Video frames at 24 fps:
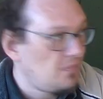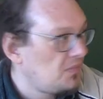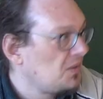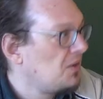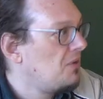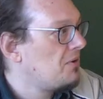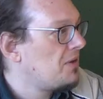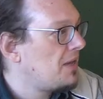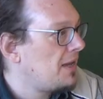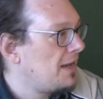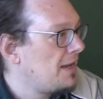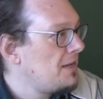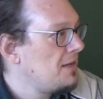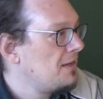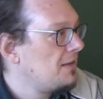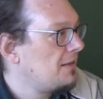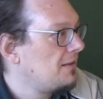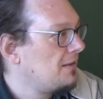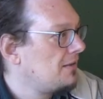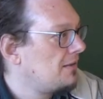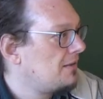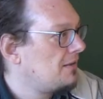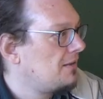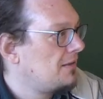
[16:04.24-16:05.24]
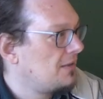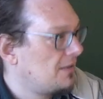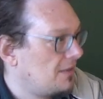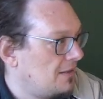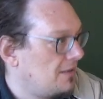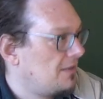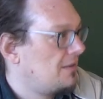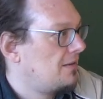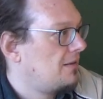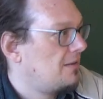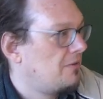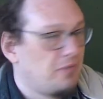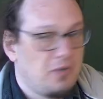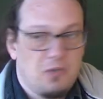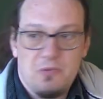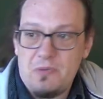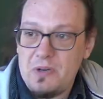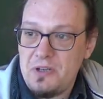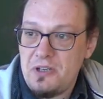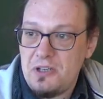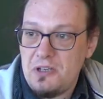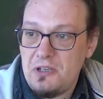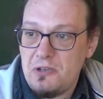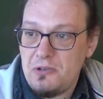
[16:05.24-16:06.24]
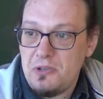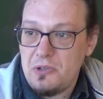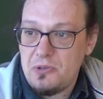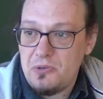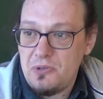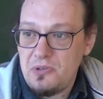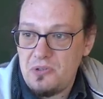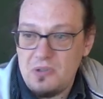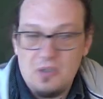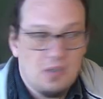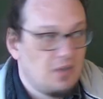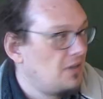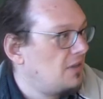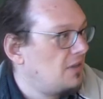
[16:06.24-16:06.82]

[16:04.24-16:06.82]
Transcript: Okay. Which one did you use?